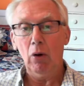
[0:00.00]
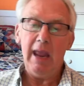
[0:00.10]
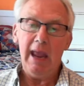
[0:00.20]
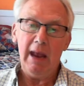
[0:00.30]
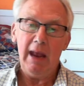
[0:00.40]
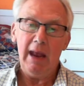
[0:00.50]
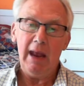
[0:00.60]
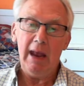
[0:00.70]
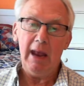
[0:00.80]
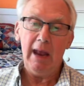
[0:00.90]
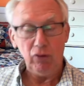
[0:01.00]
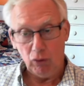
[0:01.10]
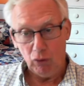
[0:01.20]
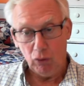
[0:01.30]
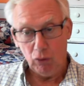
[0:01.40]
And if you
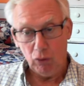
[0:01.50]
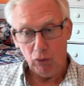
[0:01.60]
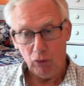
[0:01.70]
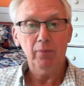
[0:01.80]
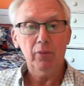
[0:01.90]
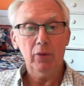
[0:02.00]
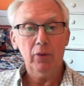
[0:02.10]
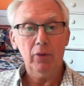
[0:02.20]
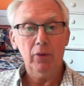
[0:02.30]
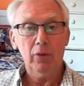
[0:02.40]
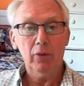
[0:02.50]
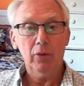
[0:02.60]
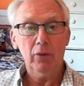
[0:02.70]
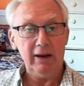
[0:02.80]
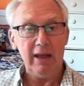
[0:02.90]
credit the
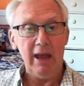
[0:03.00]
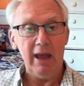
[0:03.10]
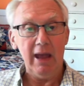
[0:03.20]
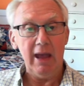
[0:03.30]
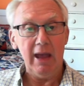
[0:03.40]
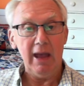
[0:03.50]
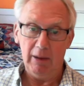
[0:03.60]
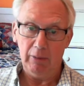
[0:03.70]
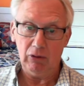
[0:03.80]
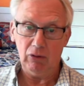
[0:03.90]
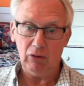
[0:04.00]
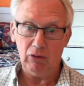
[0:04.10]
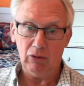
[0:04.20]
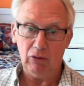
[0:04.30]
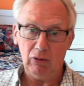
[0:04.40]
overhead account, you debit
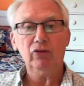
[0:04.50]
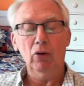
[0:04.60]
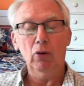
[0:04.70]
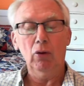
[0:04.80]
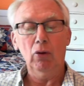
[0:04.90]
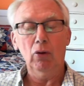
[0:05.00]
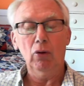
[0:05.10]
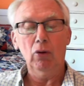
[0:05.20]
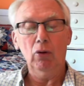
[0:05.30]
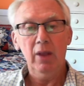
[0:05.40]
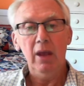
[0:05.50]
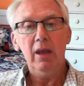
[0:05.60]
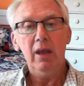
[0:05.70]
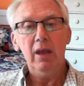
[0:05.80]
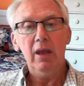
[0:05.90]
cost of goods sold.
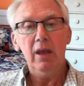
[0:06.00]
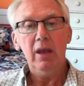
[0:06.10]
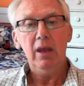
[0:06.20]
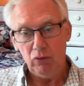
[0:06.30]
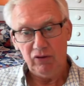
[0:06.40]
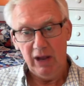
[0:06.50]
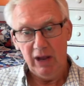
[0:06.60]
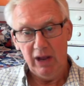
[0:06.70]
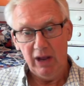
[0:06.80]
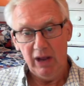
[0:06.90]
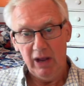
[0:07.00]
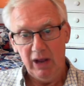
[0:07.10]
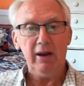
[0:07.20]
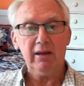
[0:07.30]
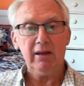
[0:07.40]
If you debit the
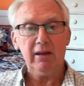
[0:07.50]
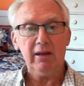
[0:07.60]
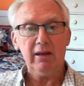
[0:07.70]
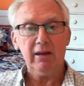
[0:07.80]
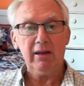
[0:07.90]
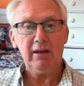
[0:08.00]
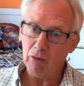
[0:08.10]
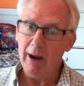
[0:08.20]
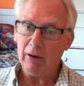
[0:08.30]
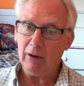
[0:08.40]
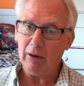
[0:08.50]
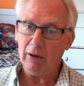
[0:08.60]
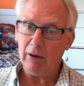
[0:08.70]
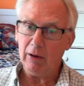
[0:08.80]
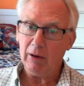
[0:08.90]
overhead account, you credit
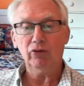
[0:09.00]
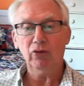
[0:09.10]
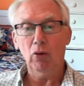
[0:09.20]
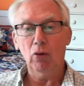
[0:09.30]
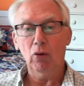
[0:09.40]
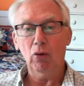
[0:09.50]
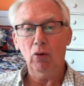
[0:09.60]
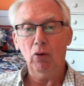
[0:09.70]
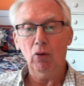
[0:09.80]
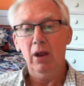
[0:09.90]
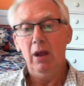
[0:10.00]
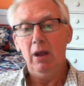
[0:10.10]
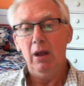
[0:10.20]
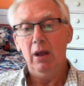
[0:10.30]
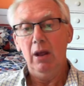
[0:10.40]
cost of goods sold. But
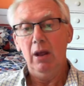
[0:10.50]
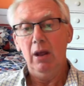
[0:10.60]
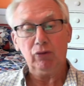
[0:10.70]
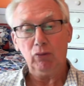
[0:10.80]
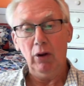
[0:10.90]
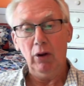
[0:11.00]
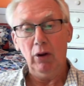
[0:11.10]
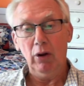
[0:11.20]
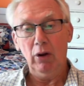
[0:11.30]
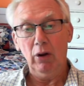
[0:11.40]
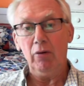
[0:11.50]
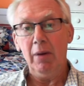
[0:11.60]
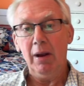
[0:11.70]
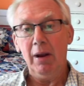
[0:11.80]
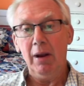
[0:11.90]
I guess what's really important to
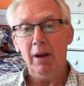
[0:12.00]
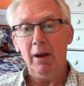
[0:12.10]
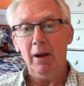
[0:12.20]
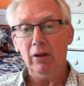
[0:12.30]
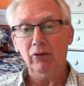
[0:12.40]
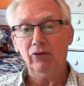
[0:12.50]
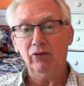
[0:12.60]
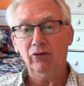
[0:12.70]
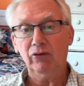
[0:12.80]
remember here is